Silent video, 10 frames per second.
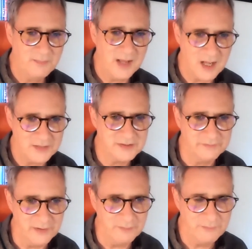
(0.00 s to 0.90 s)
part
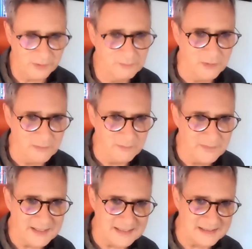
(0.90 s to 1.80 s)
of the
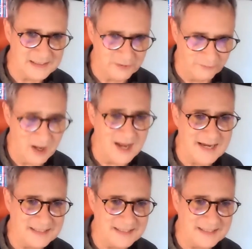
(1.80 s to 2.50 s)
problem, is that you're right.